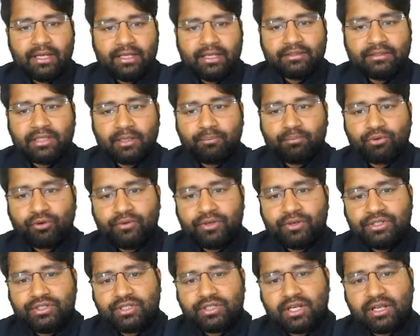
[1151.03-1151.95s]
the
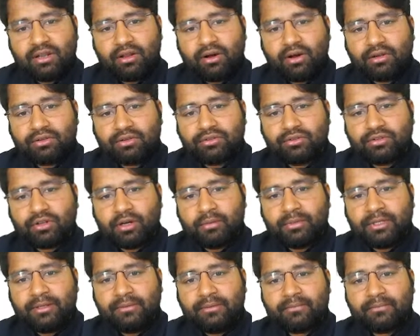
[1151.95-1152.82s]
provincial autonomy,